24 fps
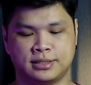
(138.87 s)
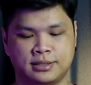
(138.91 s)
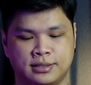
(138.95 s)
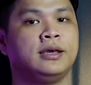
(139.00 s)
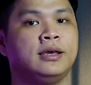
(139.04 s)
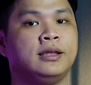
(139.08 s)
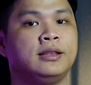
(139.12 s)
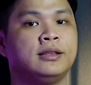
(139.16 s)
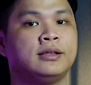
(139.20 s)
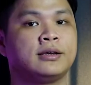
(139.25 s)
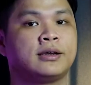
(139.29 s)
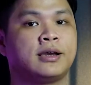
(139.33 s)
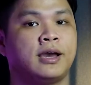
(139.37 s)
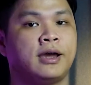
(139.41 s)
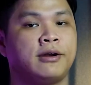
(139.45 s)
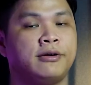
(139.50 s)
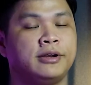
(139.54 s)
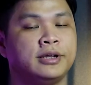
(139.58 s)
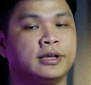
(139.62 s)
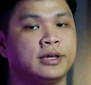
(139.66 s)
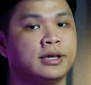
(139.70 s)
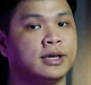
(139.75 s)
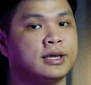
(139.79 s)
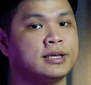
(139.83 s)
In the
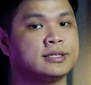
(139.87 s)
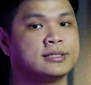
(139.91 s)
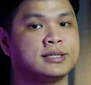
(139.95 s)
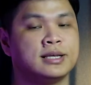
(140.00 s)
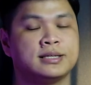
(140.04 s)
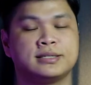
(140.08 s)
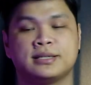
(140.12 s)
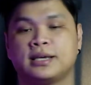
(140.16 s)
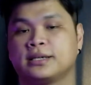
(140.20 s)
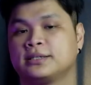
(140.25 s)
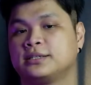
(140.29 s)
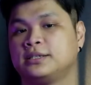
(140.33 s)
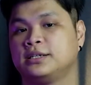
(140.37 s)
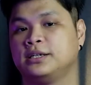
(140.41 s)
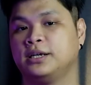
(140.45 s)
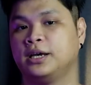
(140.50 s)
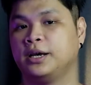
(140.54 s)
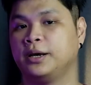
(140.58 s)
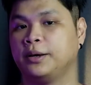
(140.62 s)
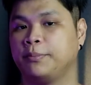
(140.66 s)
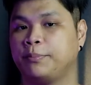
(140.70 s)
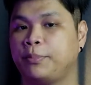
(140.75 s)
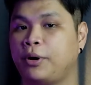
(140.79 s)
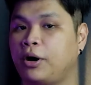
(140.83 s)
carrying case, there's actually
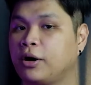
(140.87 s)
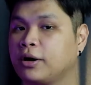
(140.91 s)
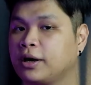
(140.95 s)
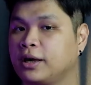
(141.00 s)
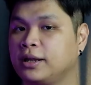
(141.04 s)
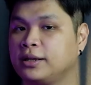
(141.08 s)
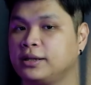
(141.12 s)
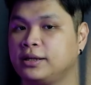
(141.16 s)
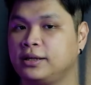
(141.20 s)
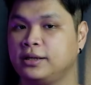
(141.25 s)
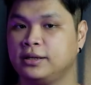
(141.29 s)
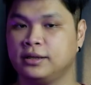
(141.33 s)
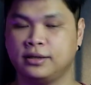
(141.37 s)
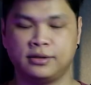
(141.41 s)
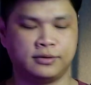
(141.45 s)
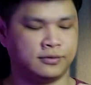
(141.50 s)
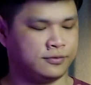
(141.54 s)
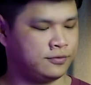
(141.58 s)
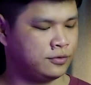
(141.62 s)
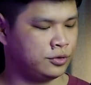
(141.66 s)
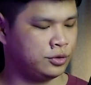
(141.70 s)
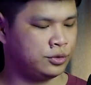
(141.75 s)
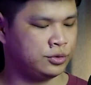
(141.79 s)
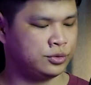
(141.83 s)
a pocket here
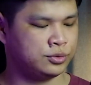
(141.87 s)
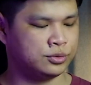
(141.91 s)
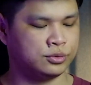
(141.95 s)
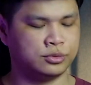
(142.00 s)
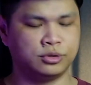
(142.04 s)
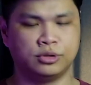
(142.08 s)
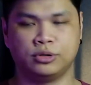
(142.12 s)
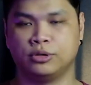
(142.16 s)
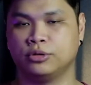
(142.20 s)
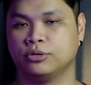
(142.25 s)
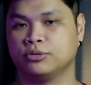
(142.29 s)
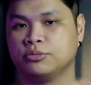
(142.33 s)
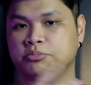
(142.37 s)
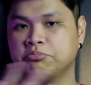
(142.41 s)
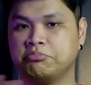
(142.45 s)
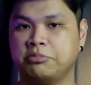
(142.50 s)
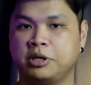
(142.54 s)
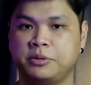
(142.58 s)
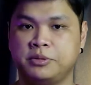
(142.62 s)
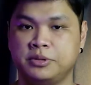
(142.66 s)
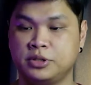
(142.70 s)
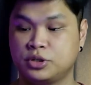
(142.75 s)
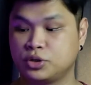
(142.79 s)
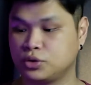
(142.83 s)
for you to,
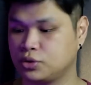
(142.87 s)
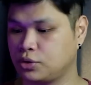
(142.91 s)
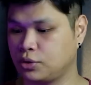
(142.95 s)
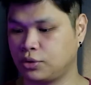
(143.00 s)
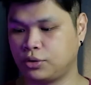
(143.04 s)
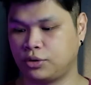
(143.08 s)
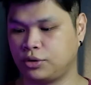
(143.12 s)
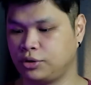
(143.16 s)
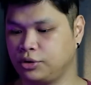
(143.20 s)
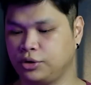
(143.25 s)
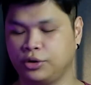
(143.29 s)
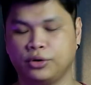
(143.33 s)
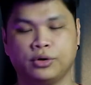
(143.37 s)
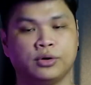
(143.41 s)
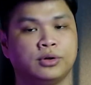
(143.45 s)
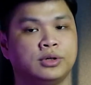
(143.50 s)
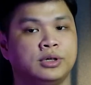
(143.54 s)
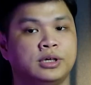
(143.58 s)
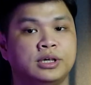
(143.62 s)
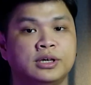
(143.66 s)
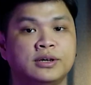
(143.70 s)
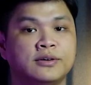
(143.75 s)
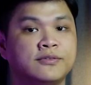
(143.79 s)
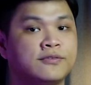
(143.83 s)
maybe store your
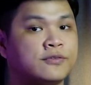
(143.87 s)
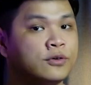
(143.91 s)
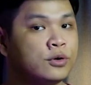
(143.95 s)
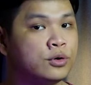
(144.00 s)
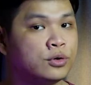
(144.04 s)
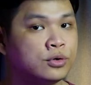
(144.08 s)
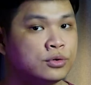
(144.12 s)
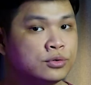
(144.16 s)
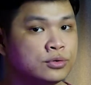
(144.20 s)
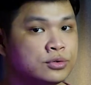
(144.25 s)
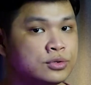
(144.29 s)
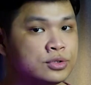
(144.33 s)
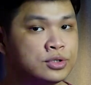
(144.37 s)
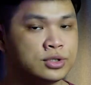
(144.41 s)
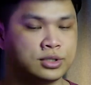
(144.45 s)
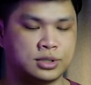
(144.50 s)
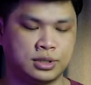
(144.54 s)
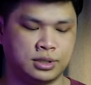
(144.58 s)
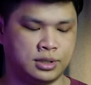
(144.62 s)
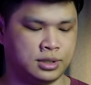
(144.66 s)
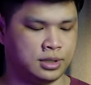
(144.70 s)
earphones.